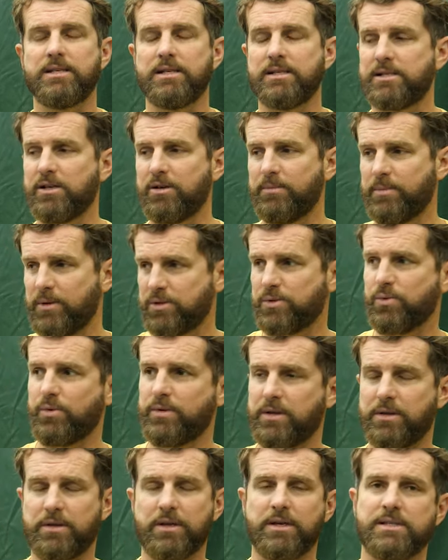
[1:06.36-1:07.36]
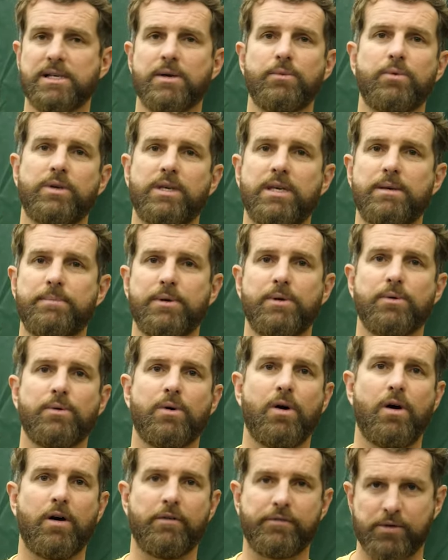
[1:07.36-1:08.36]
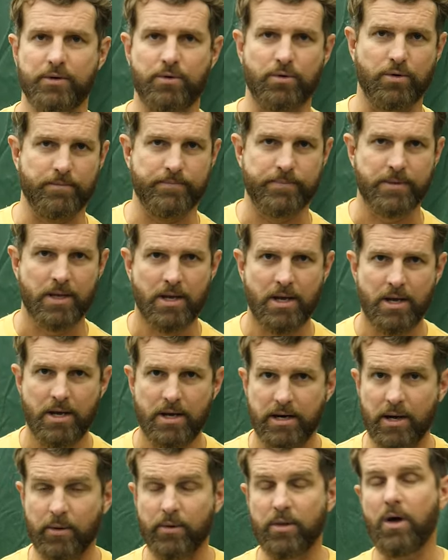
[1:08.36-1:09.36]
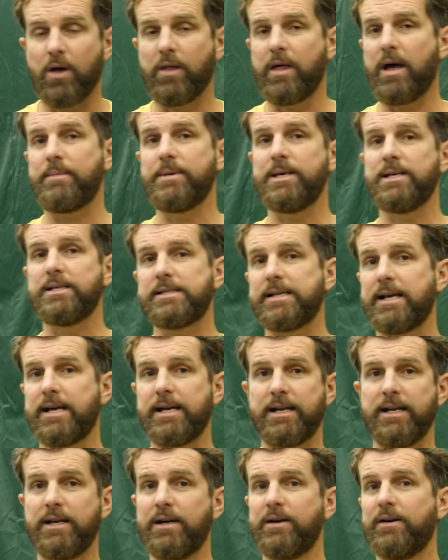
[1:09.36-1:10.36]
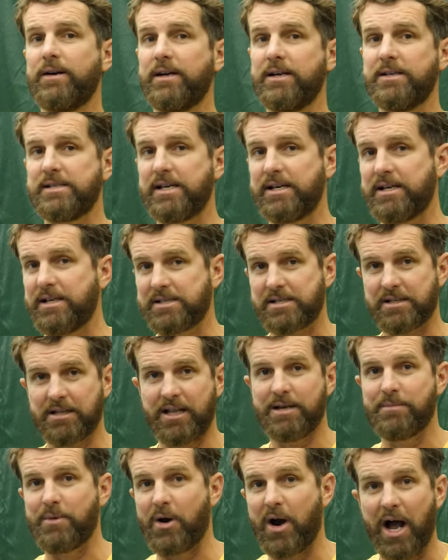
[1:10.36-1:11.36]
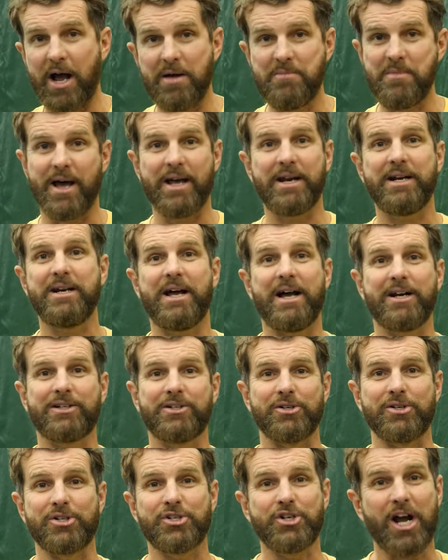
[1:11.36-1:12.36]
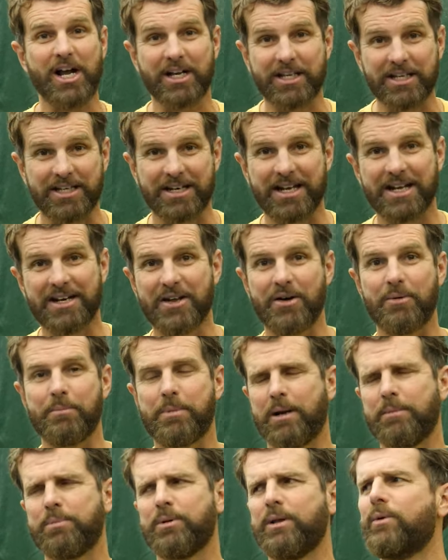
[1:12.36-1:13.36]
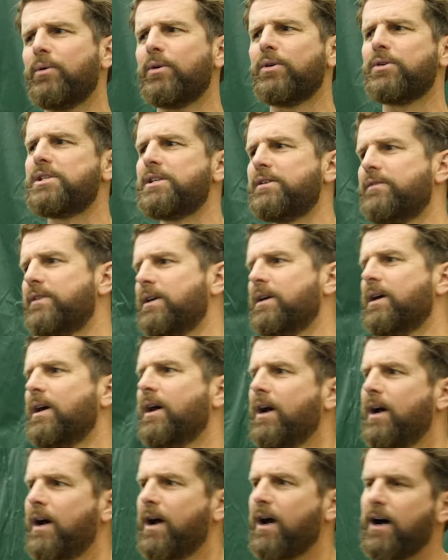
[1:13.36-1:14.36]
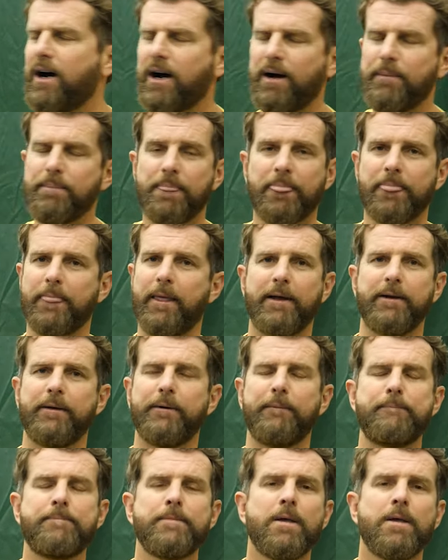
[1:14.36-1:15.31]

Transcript: tennis elbow is one of the things that will keep you off the court. Now with all that being said, here is a disclaimer. I'm not a doctor, shocking, I know, but I play one on TV. I know.